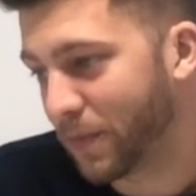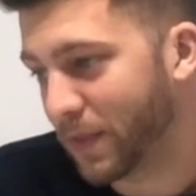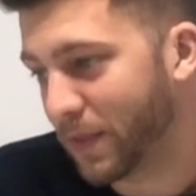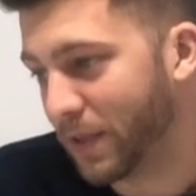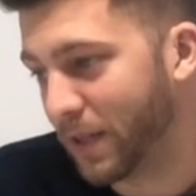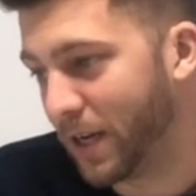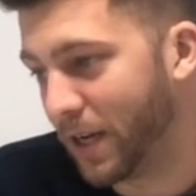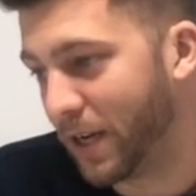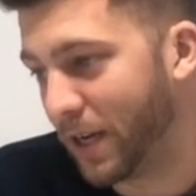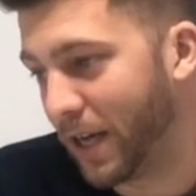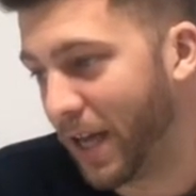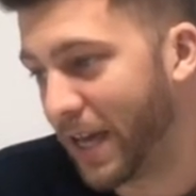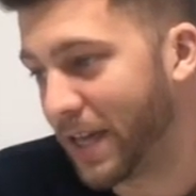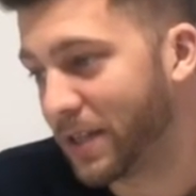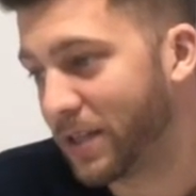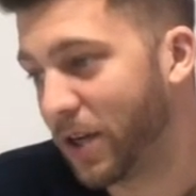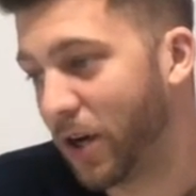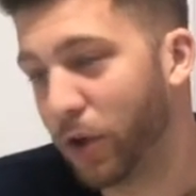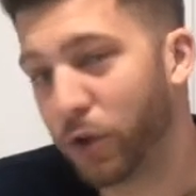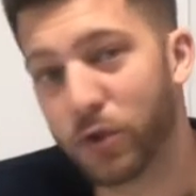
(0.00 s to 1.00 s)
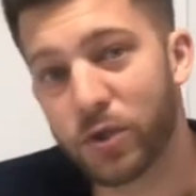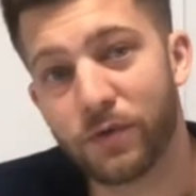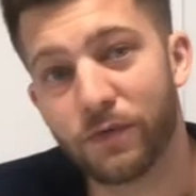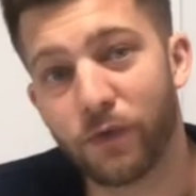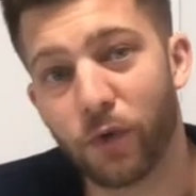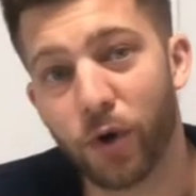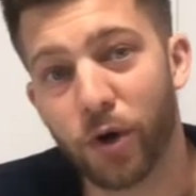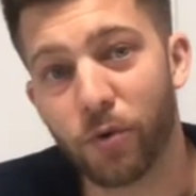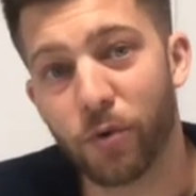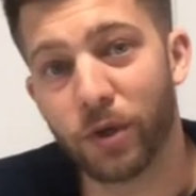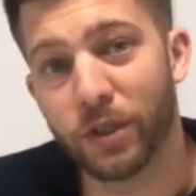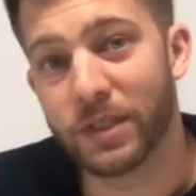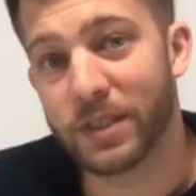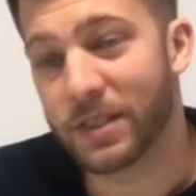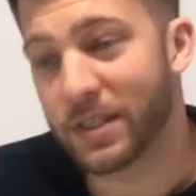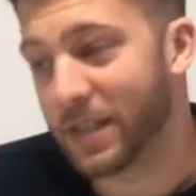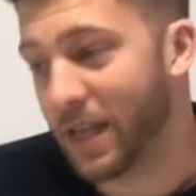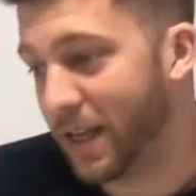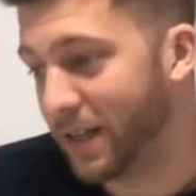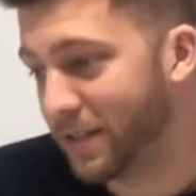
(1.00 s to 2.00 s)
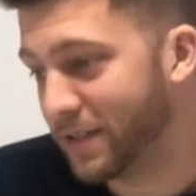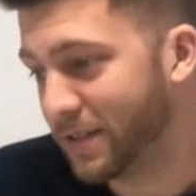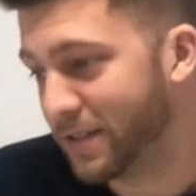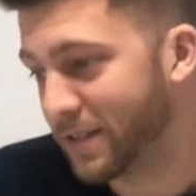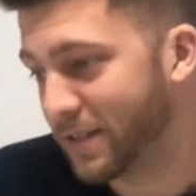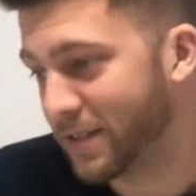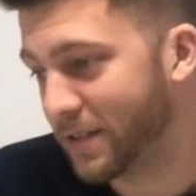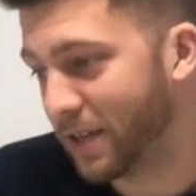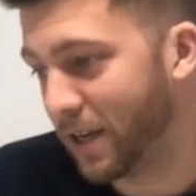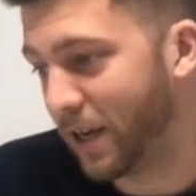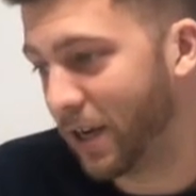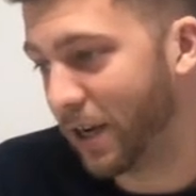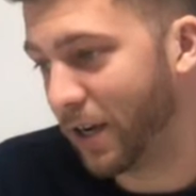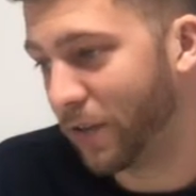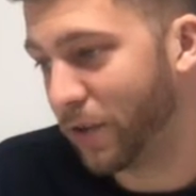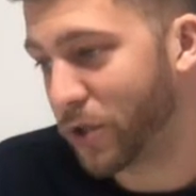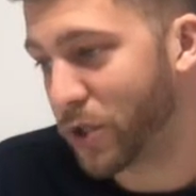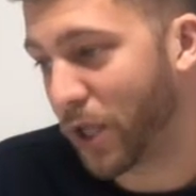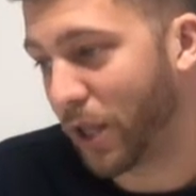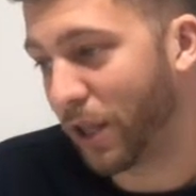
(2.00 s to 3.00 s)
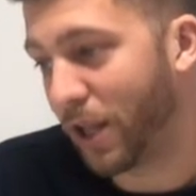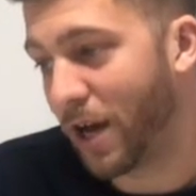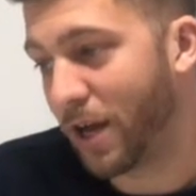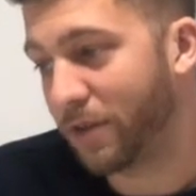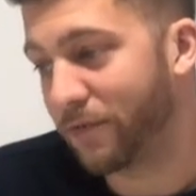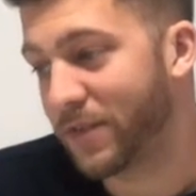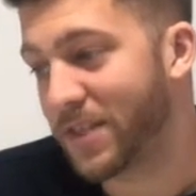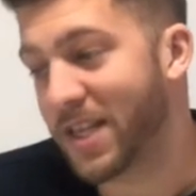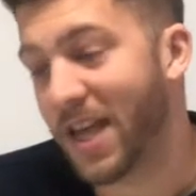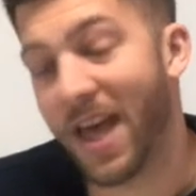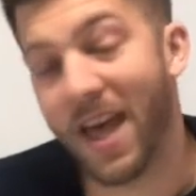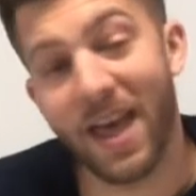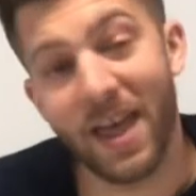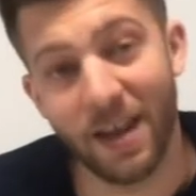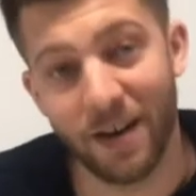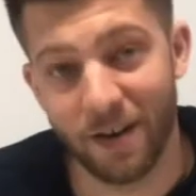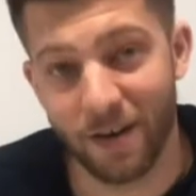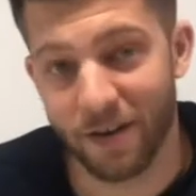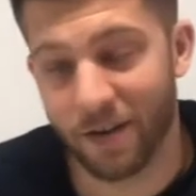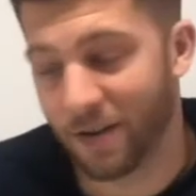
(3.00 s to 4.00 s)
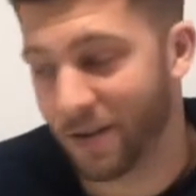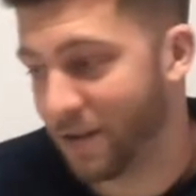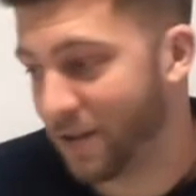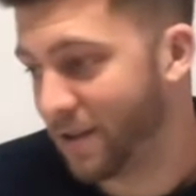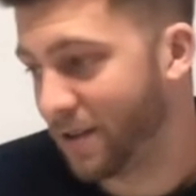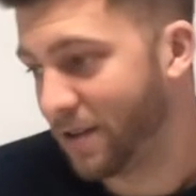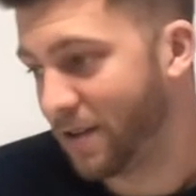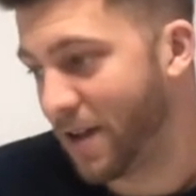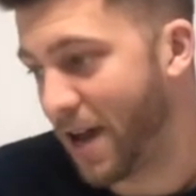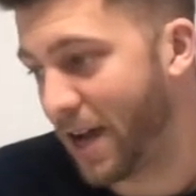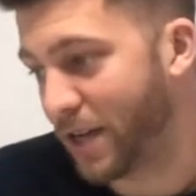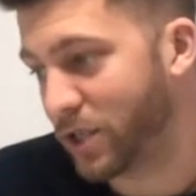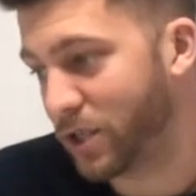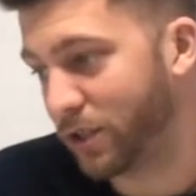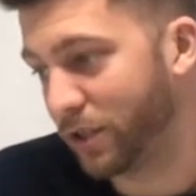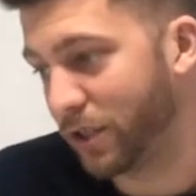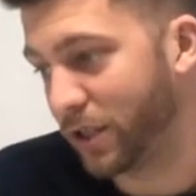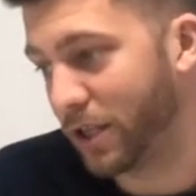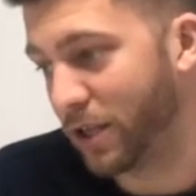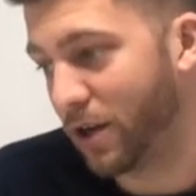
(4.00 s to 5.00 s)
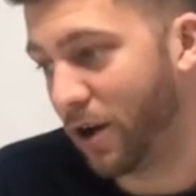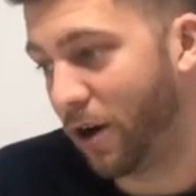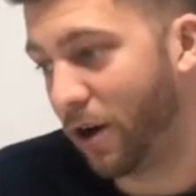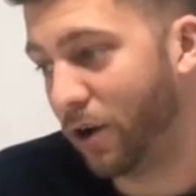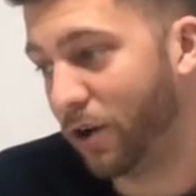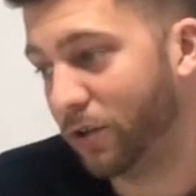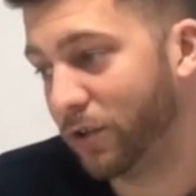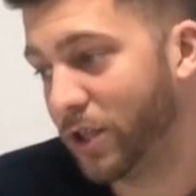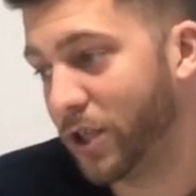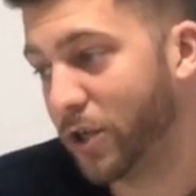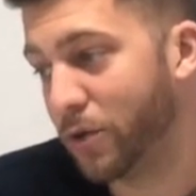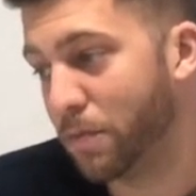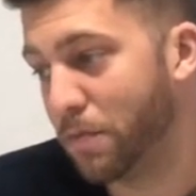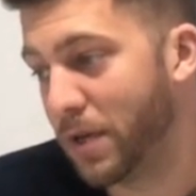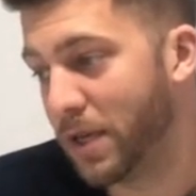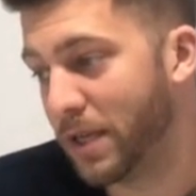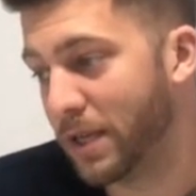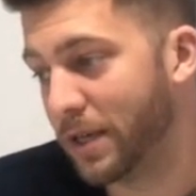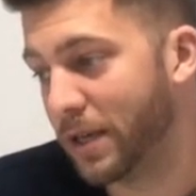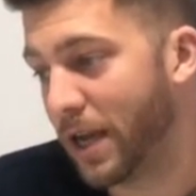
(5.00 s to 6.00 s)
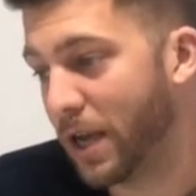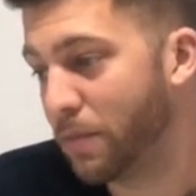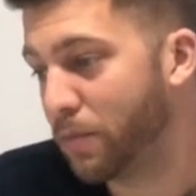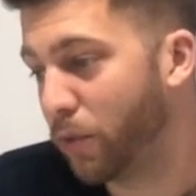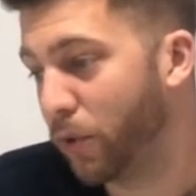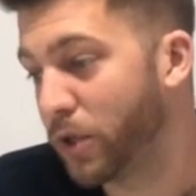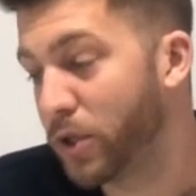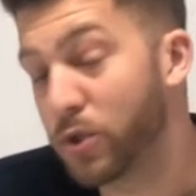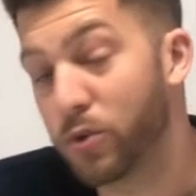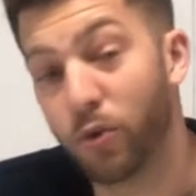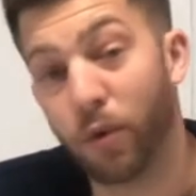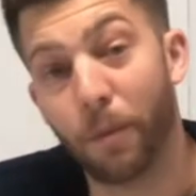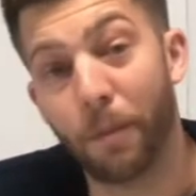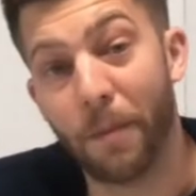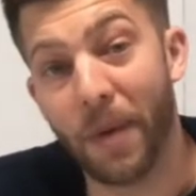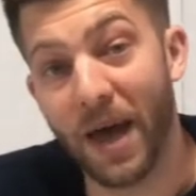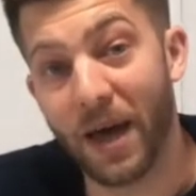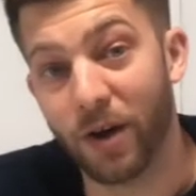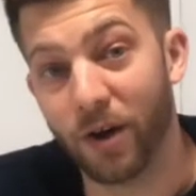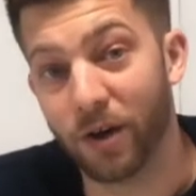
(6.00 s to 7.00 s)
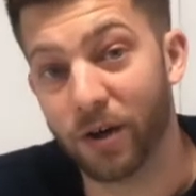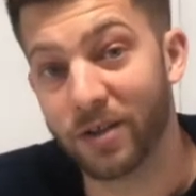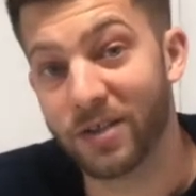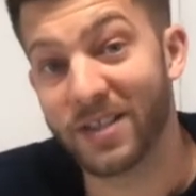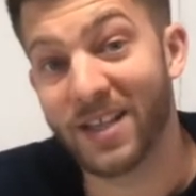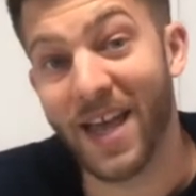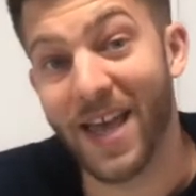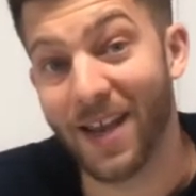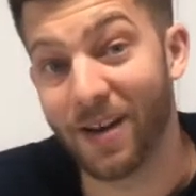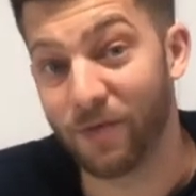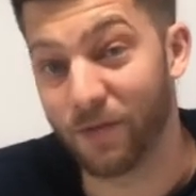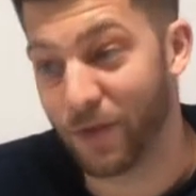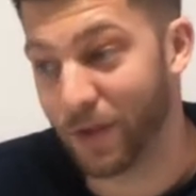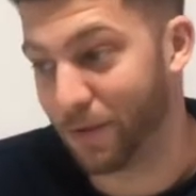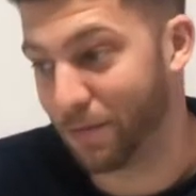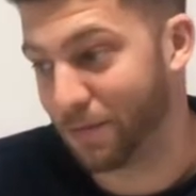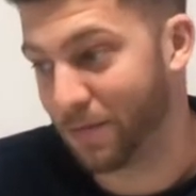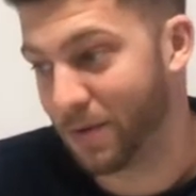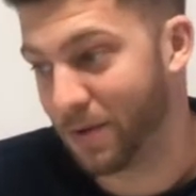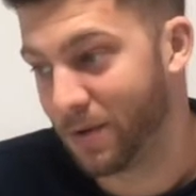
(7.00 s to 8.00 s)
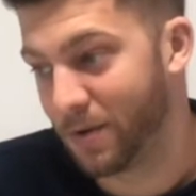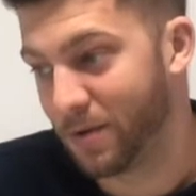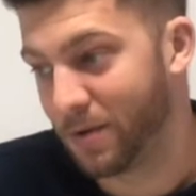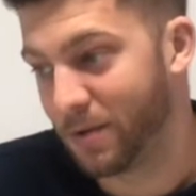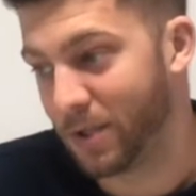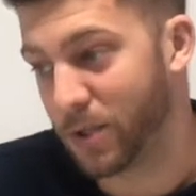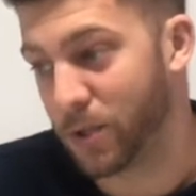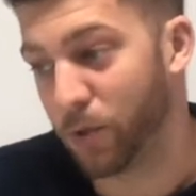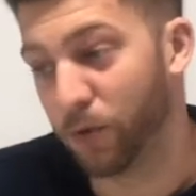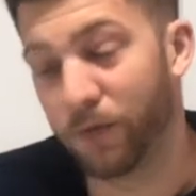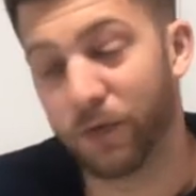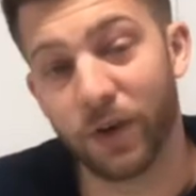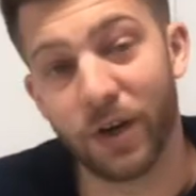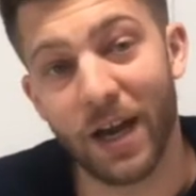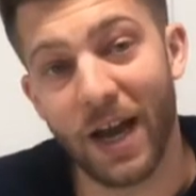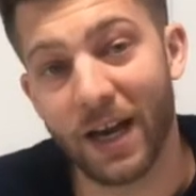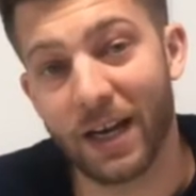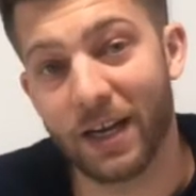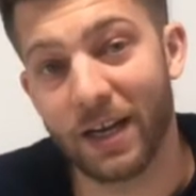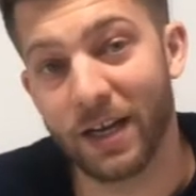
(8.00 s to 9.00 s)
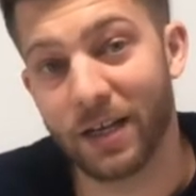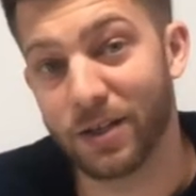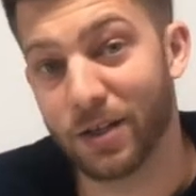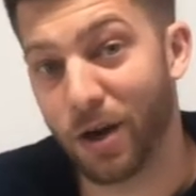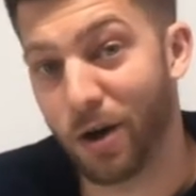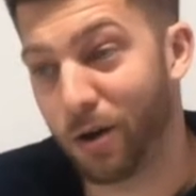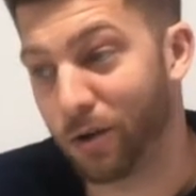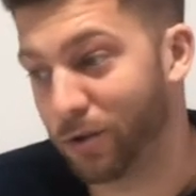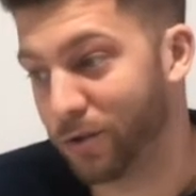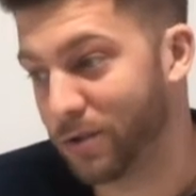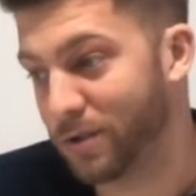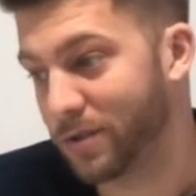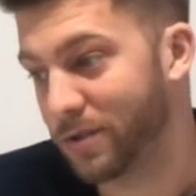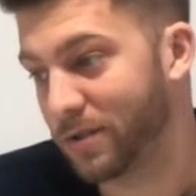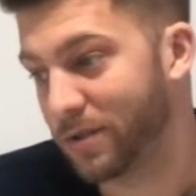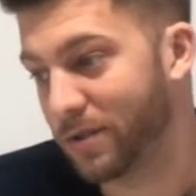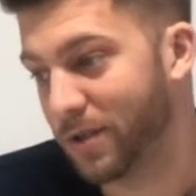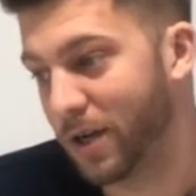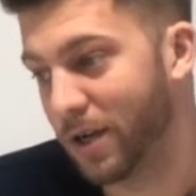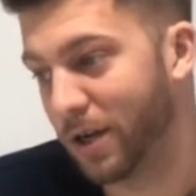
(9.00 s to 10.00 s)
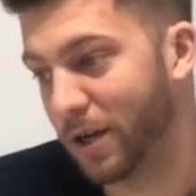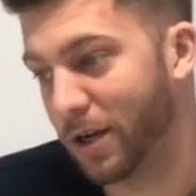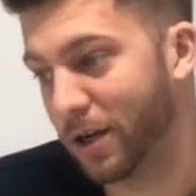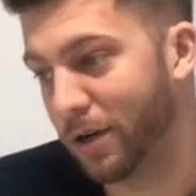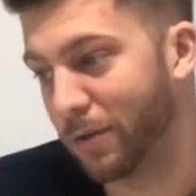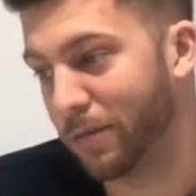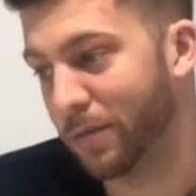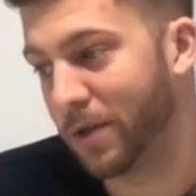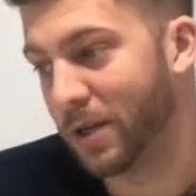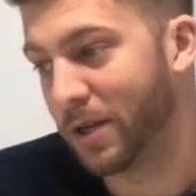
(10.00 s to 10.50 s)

$8.41. There's a lot of 10, actually, all near mint, 9.2 or better, 10 of them that sold for $99.